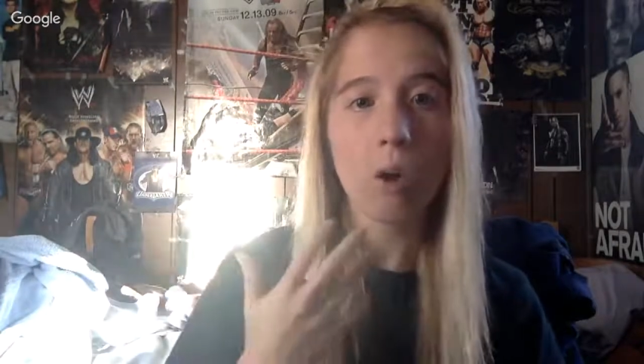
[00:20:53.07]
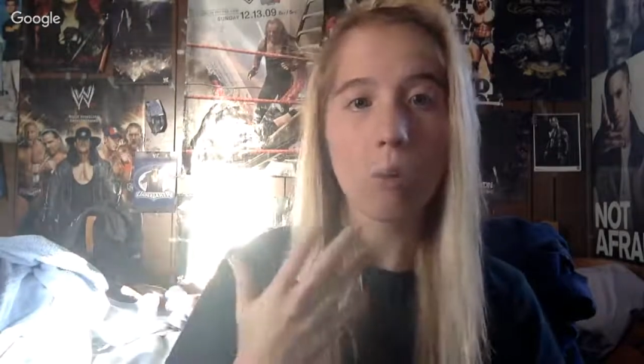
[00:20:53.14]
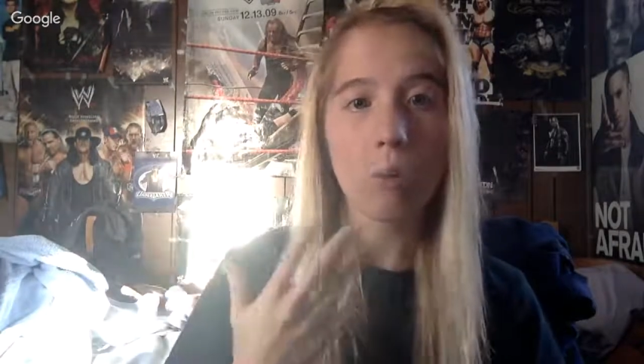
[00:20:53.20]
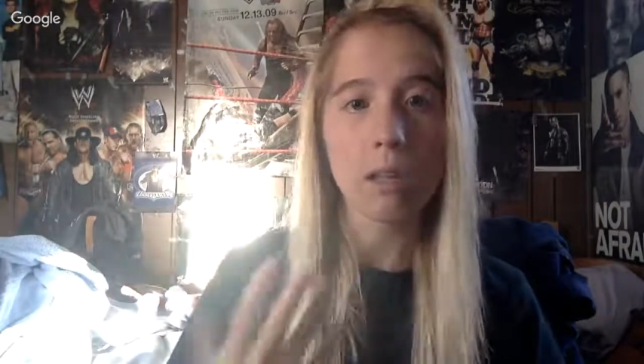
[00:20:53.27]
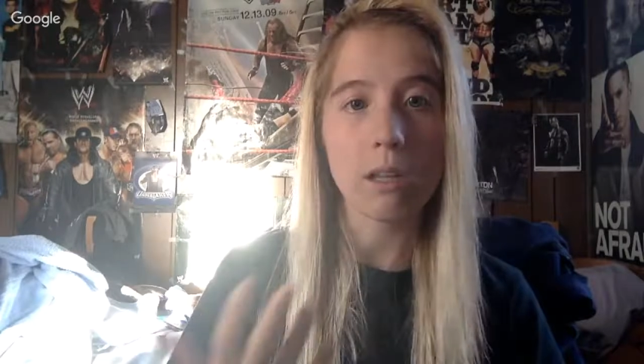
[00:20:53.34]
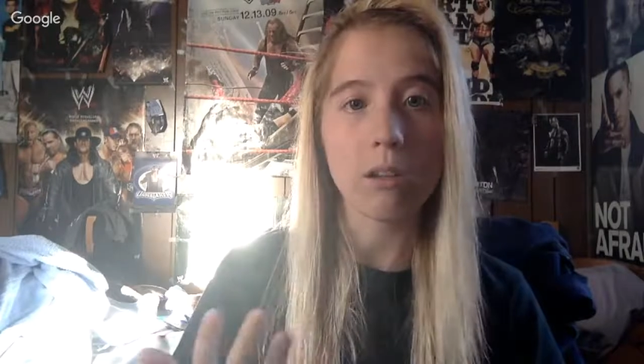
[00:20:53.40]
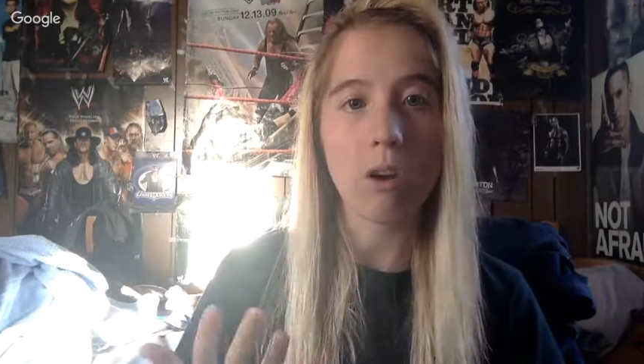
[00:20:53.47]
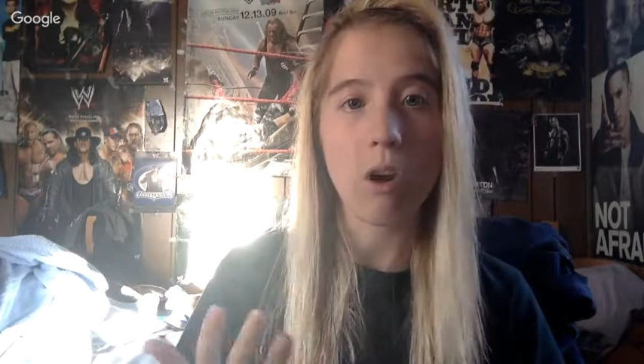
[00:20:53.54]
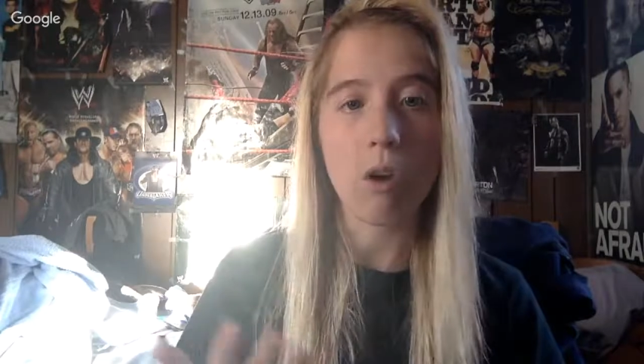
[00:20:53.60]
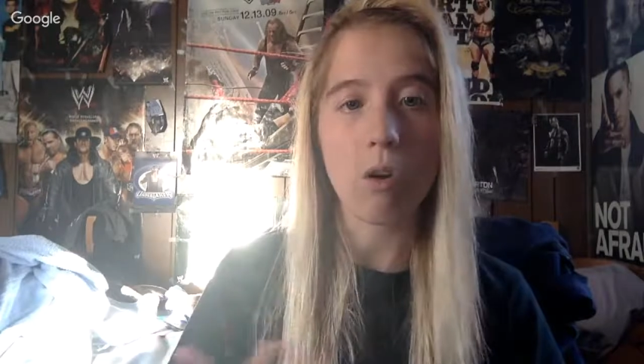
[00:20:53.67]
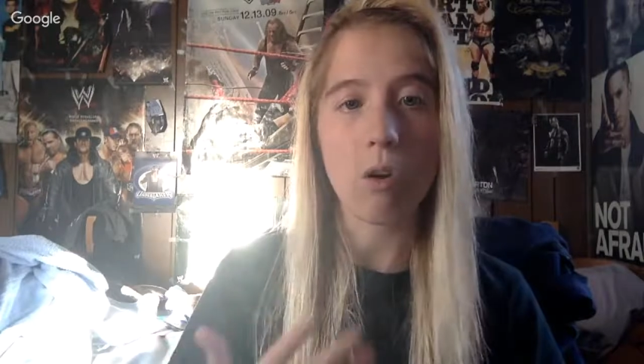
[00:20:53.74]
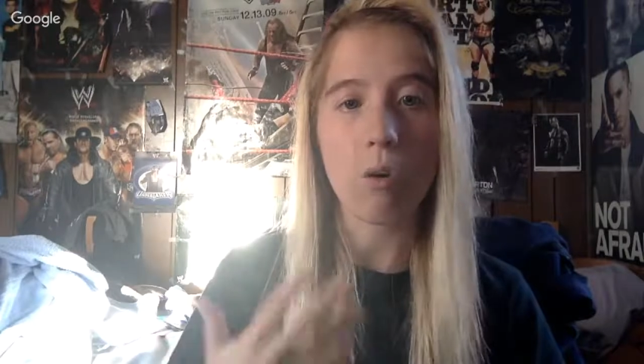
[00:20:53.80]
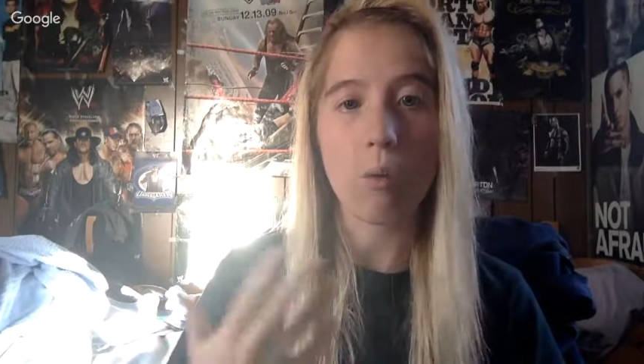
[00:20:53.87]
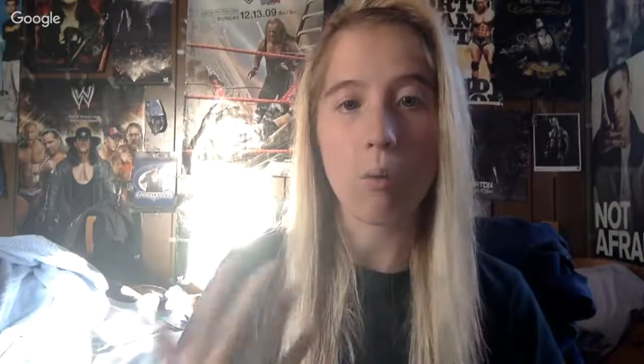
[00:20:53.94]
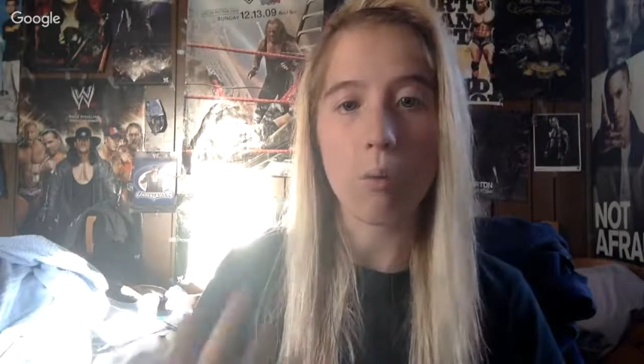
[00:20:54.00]
we
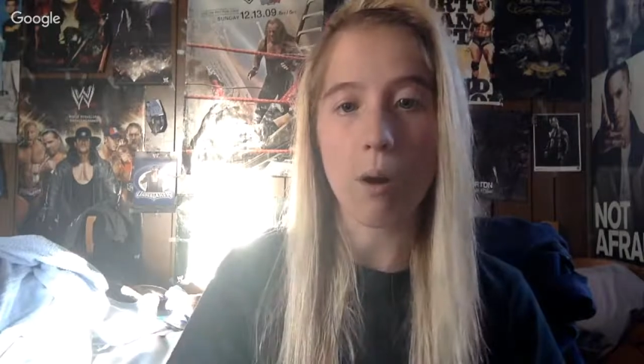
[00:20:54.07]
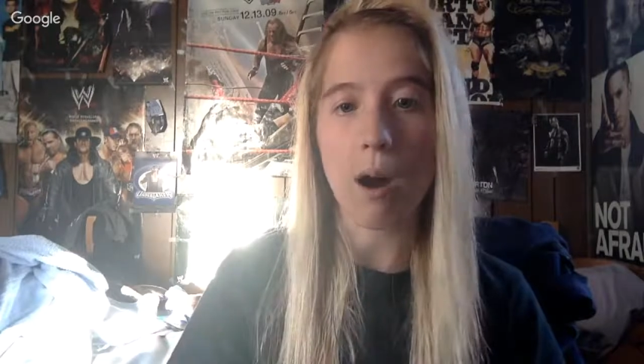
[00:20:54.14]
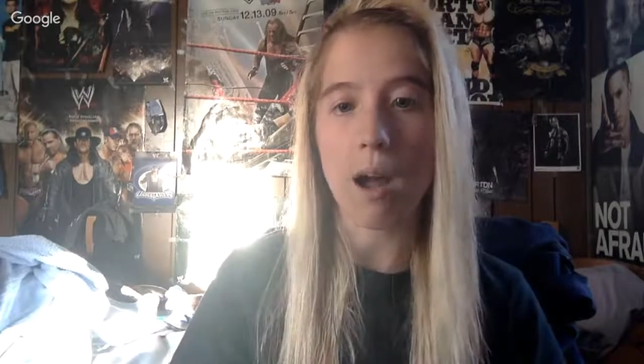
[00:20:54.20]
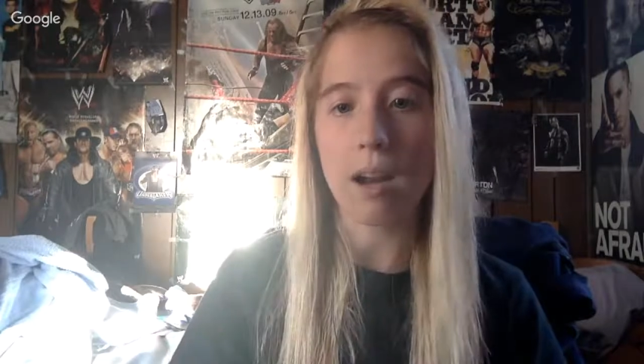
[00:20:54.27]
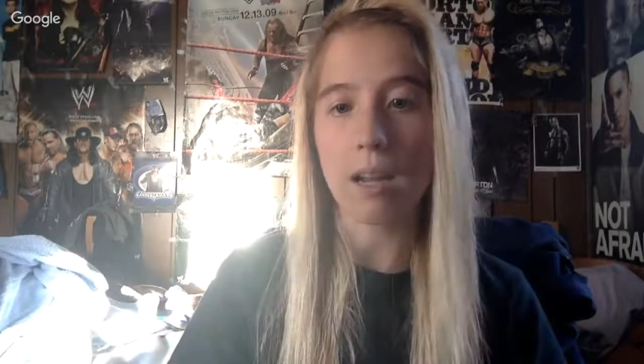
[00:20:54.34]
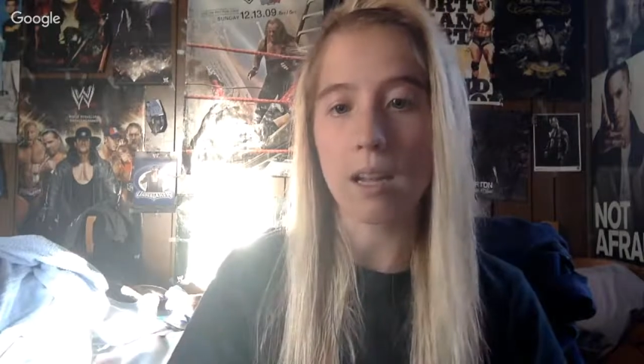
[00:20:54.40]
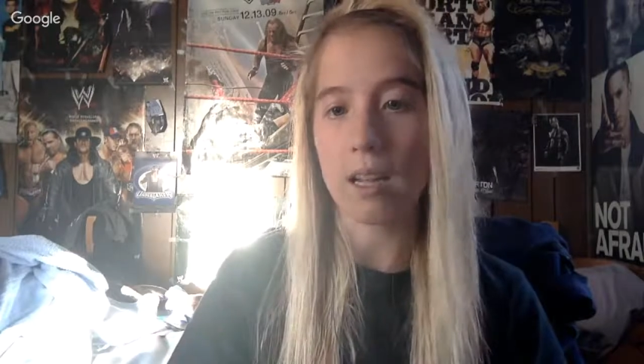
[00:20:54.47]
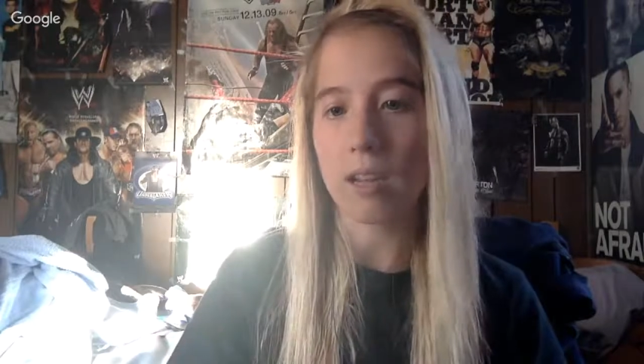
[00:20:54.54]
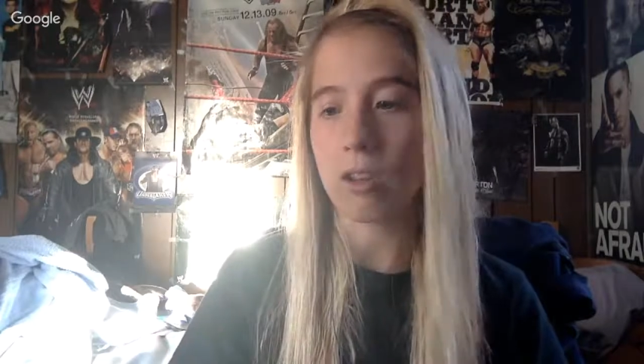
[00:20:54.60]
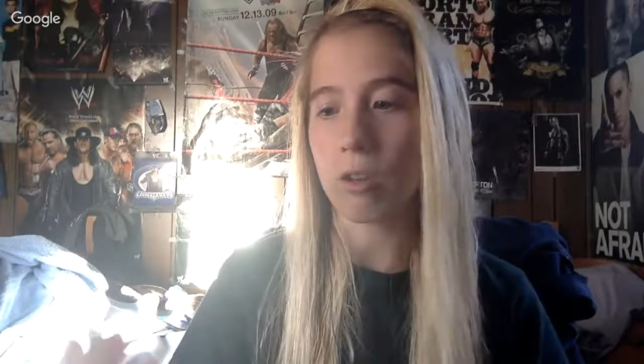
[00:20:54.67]
don't want it